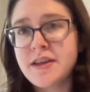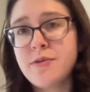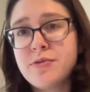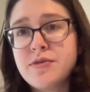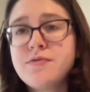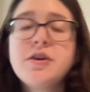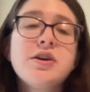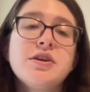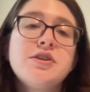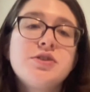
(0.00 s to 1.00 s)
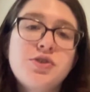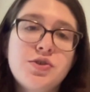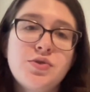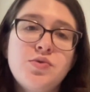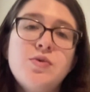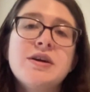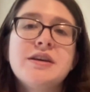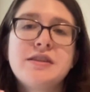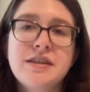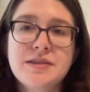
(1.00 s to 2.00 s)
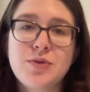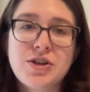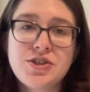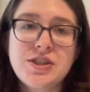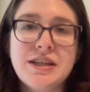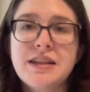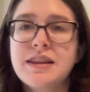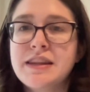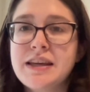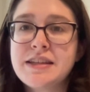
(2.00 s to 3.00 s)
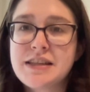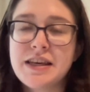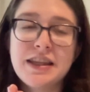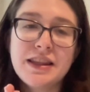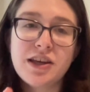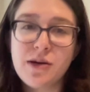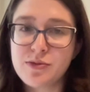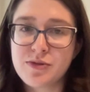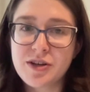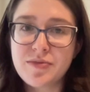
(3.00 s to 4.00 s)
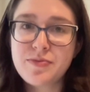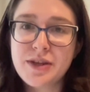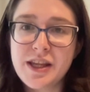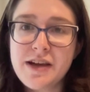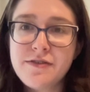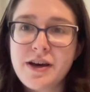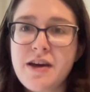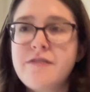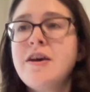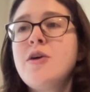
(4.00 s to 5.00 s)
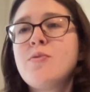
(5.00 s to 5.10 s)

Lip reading: I would refer to the spreadsheet linked in the complimentary PDF guide,